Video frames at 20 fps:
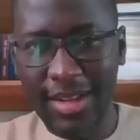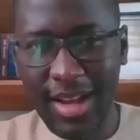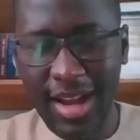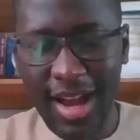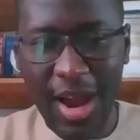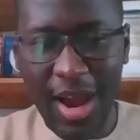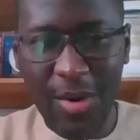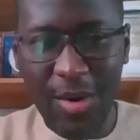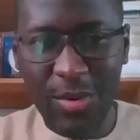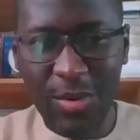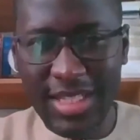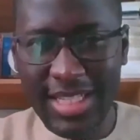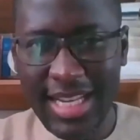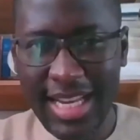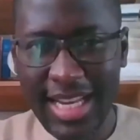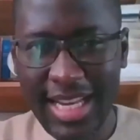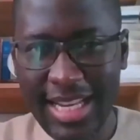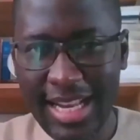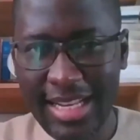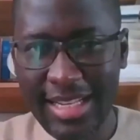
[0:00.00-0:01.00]
I would
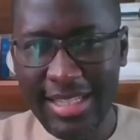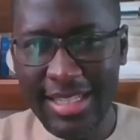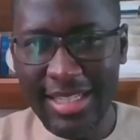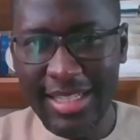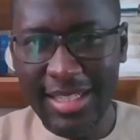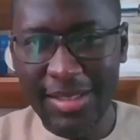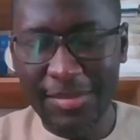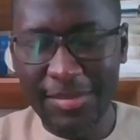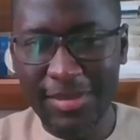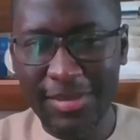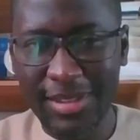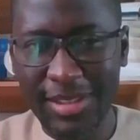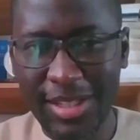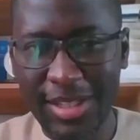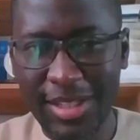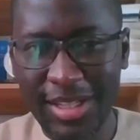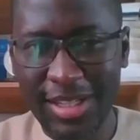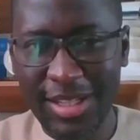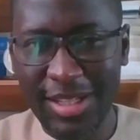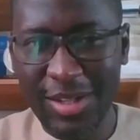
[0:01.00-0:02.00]
say that
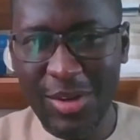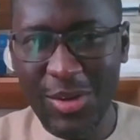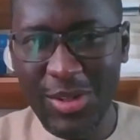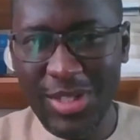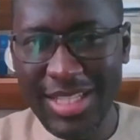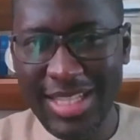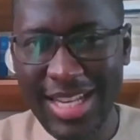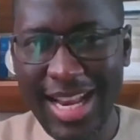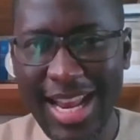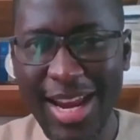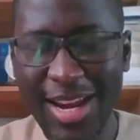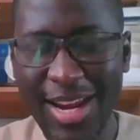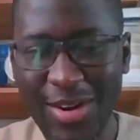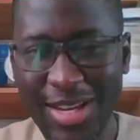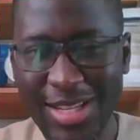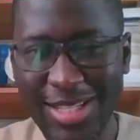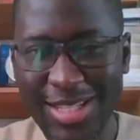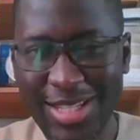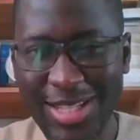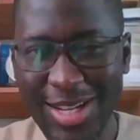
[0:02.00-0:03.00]
the good scenario
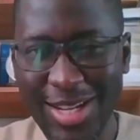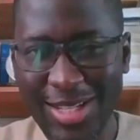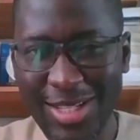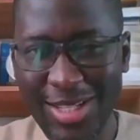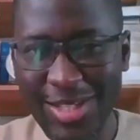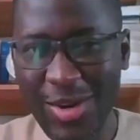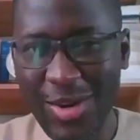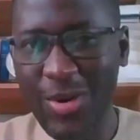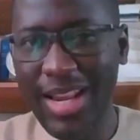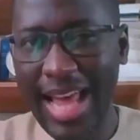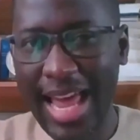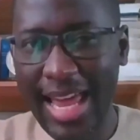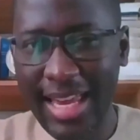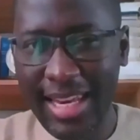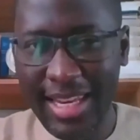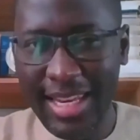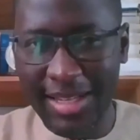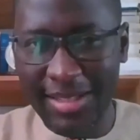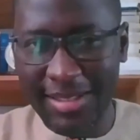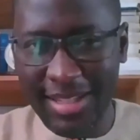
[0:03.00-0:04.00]
is not so
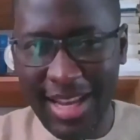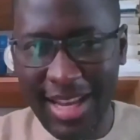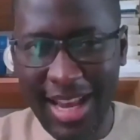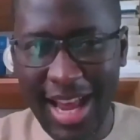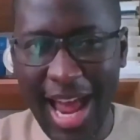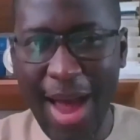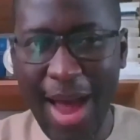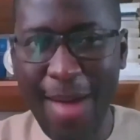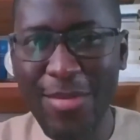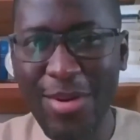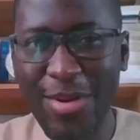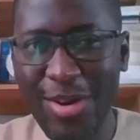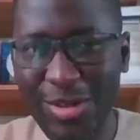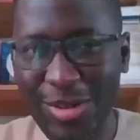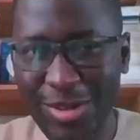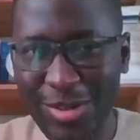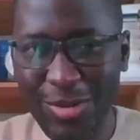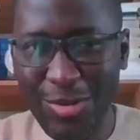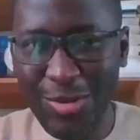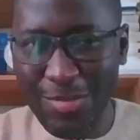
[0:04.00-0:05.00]
likely. I'm
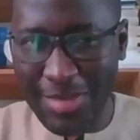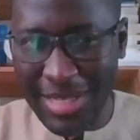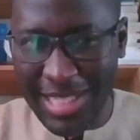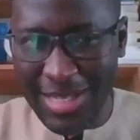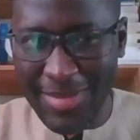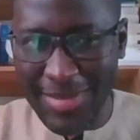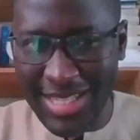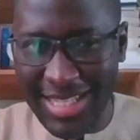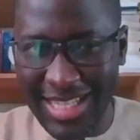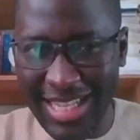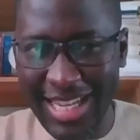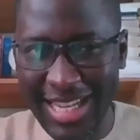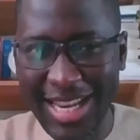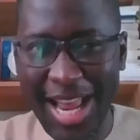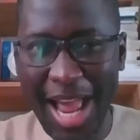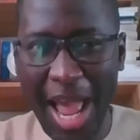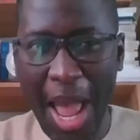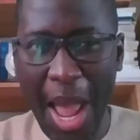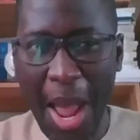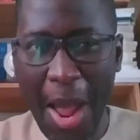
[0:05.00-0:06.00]
not too pessimistic,
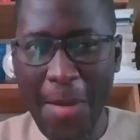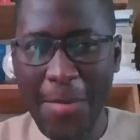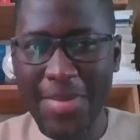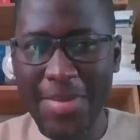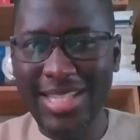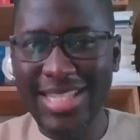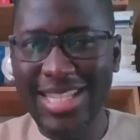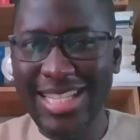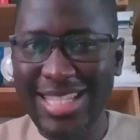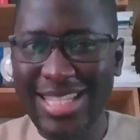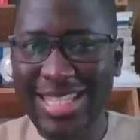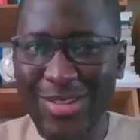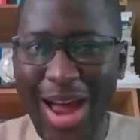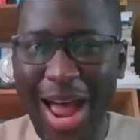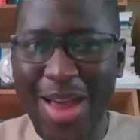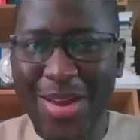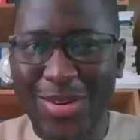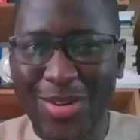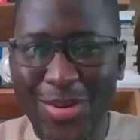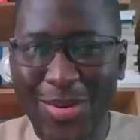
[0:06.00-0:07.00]
but just
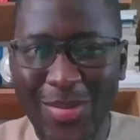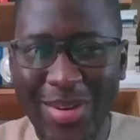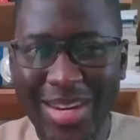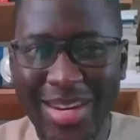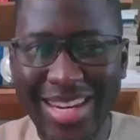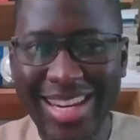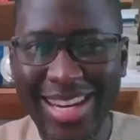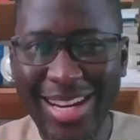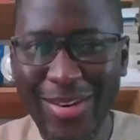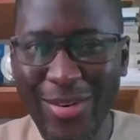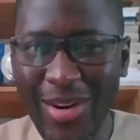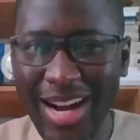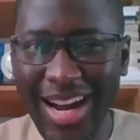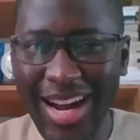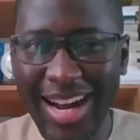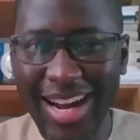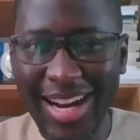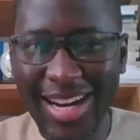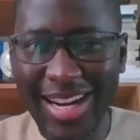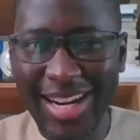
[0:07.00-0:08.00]
trying to be,
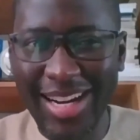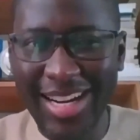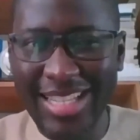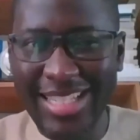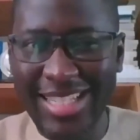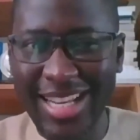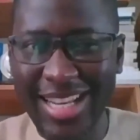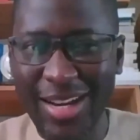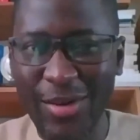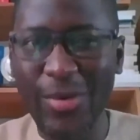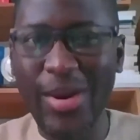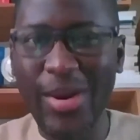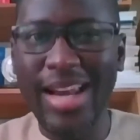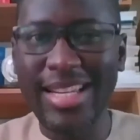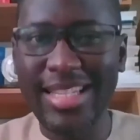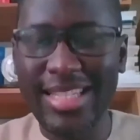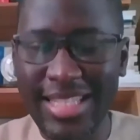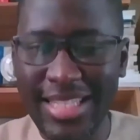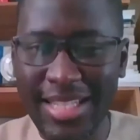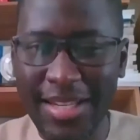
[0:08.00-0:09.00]
let's say,
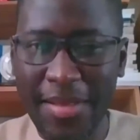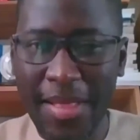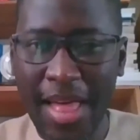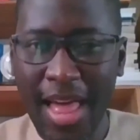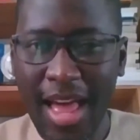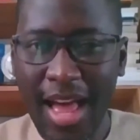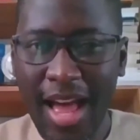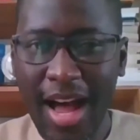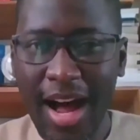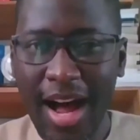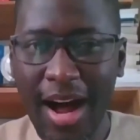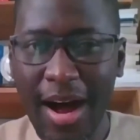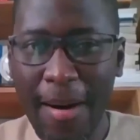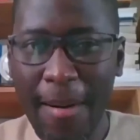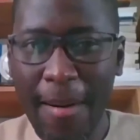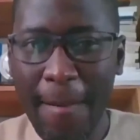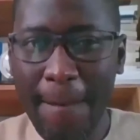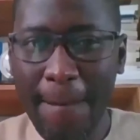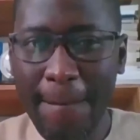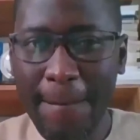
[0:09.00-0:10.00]
realist.
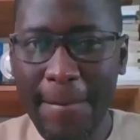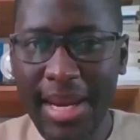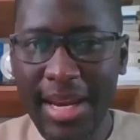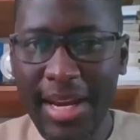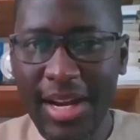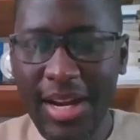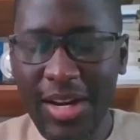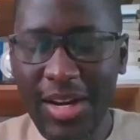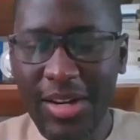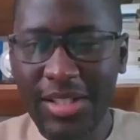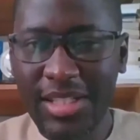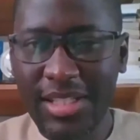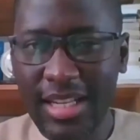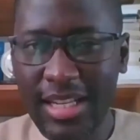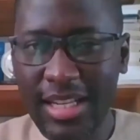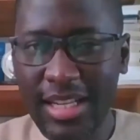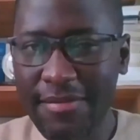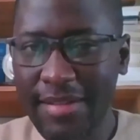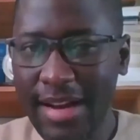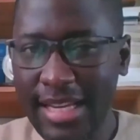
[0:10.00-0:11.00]
Because
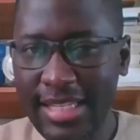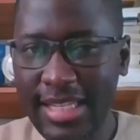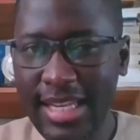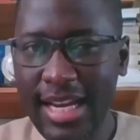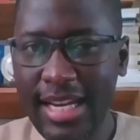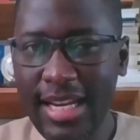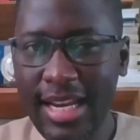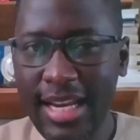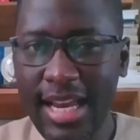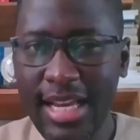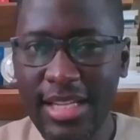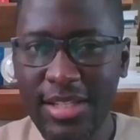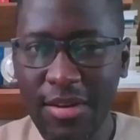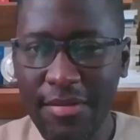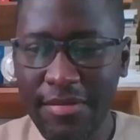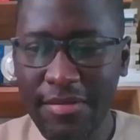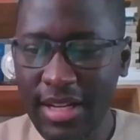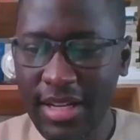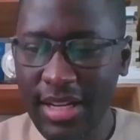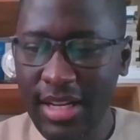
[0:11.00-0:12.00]
if I take the case
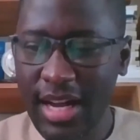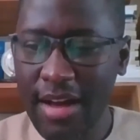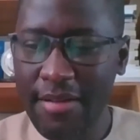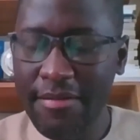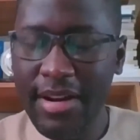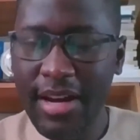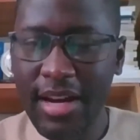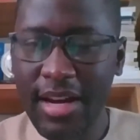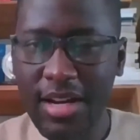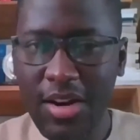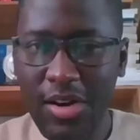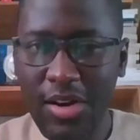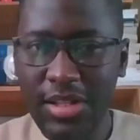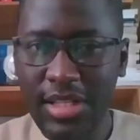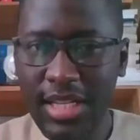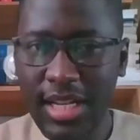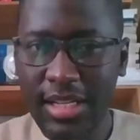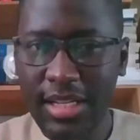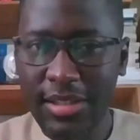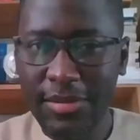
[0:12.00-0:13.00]
of the African
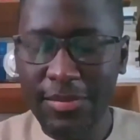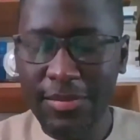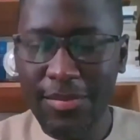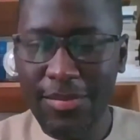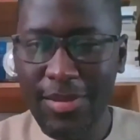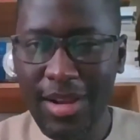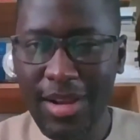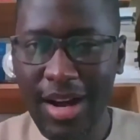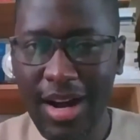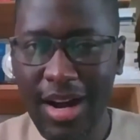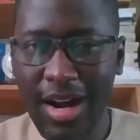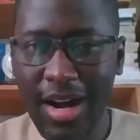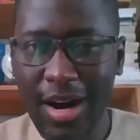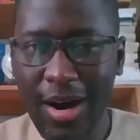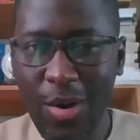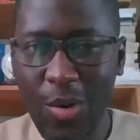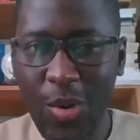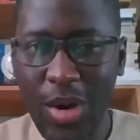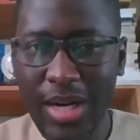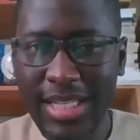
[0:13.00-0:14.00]
continent,
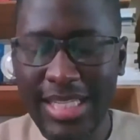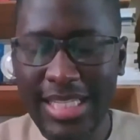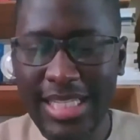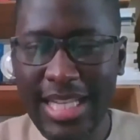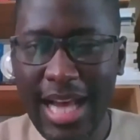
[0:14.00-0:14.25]
what is